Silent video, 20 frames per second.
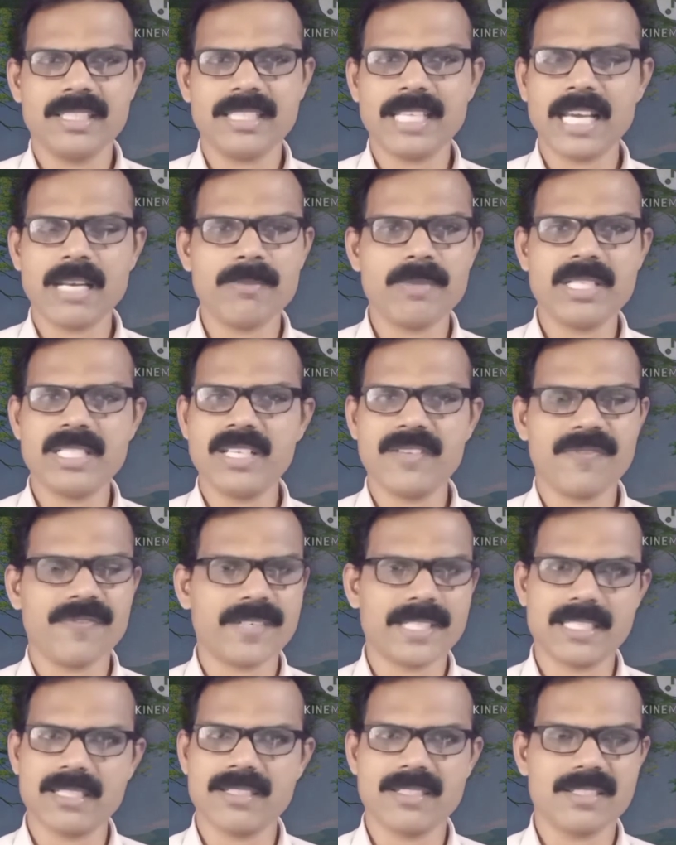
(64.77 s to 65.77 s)
it can be
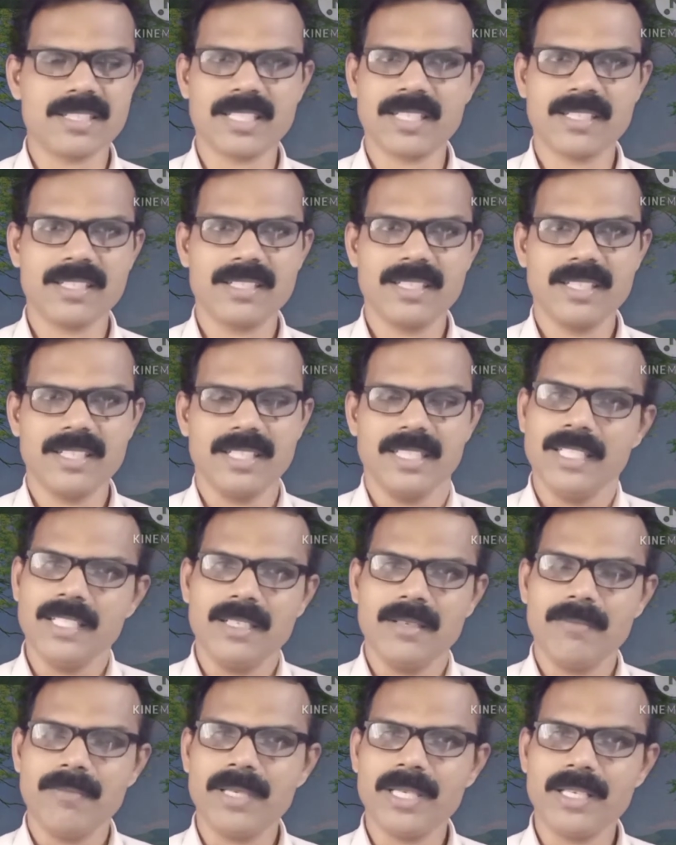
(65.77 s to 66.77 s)
different.
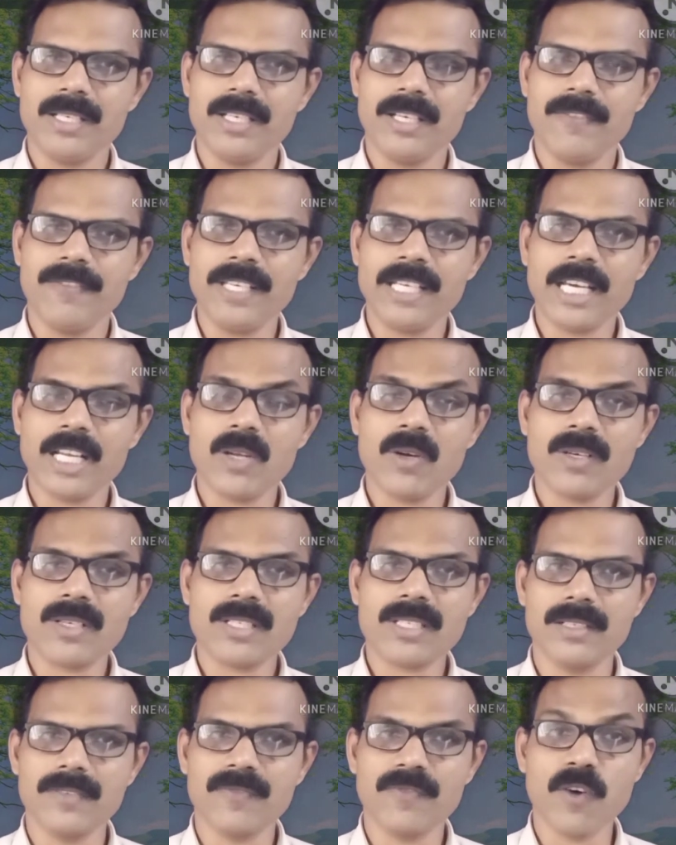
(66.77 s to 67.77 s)
We
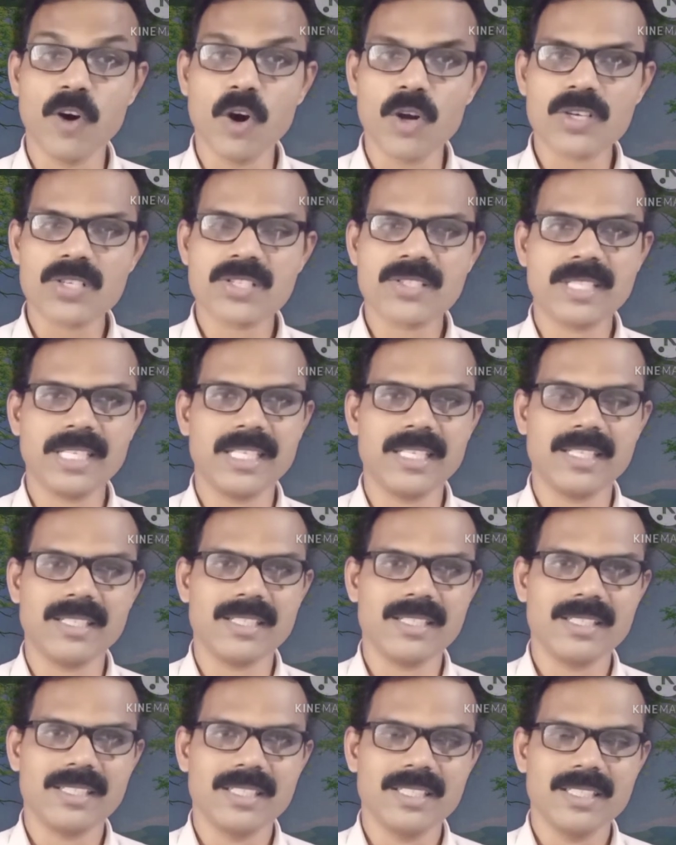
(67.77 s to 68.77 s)
cannot foresee
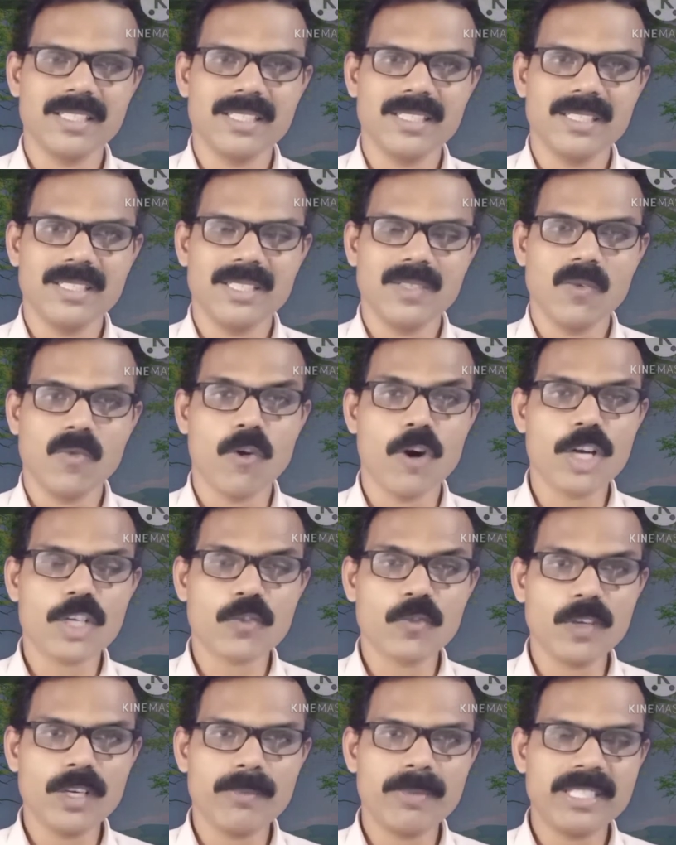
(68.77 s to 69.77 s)

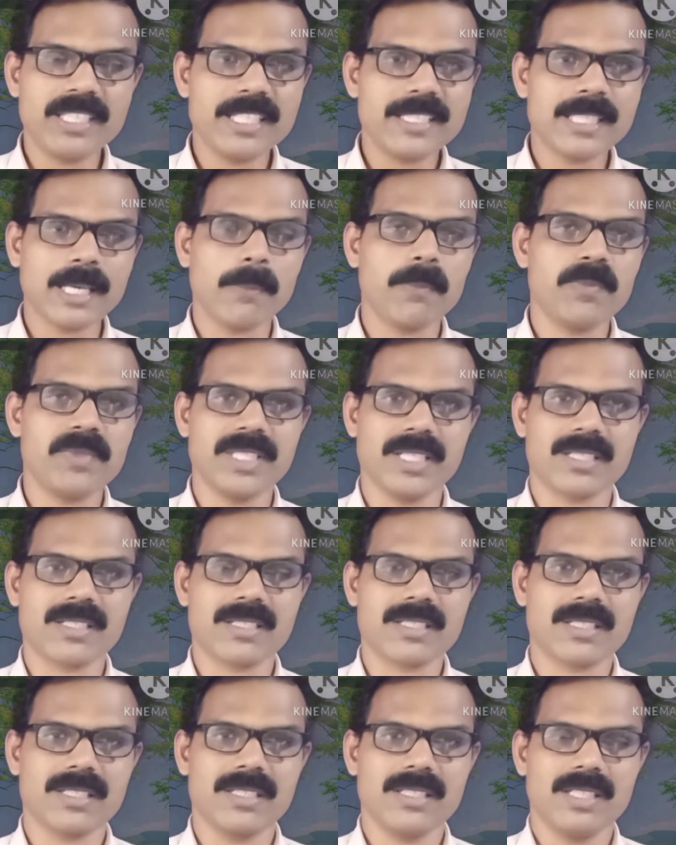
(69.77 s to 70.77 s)
what will be the subject.